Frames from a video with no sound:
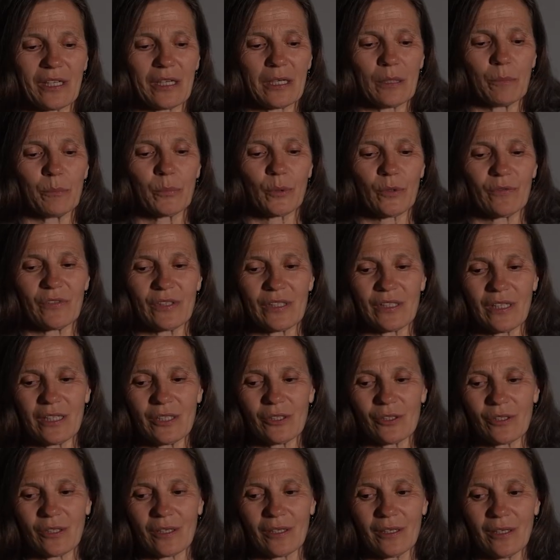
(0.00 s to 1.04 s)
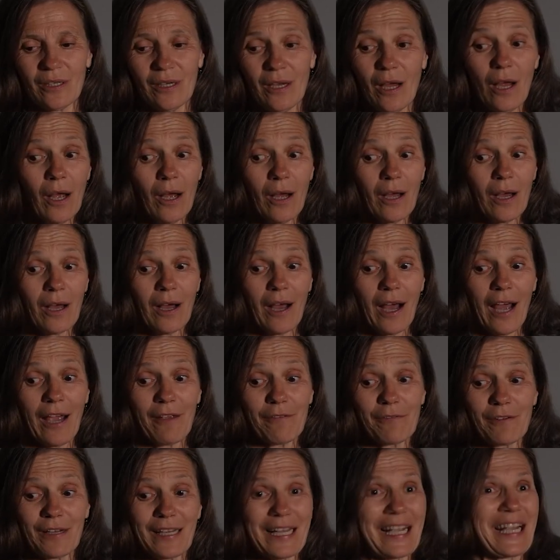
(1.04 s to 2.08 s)
an improvisation, I
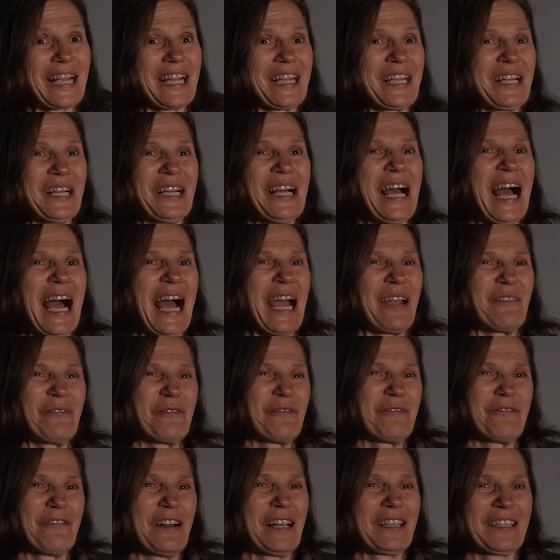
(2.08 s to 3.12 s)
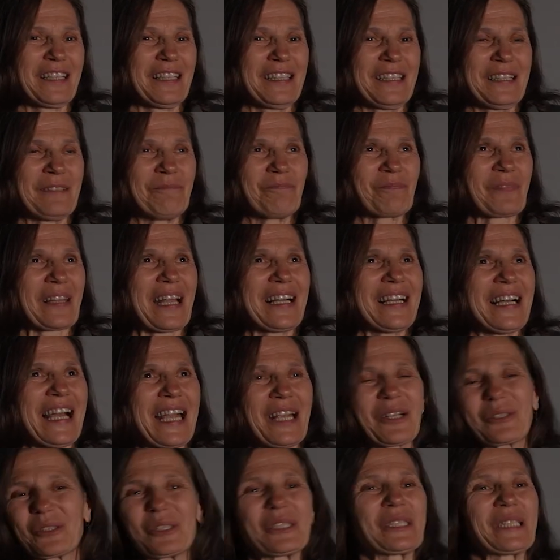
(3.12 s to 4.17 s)
felt like I
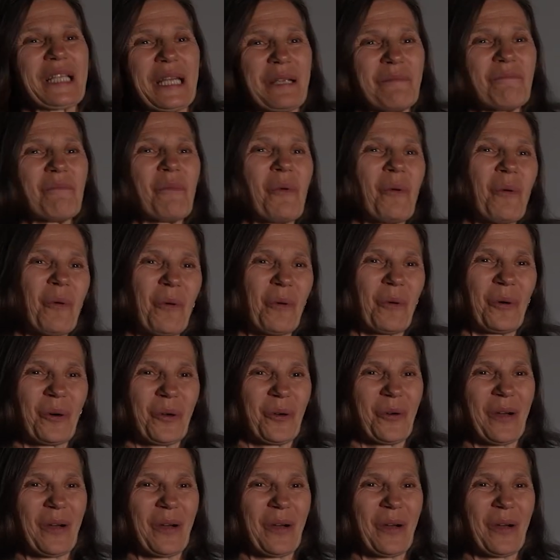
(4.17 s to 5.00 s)
could say more,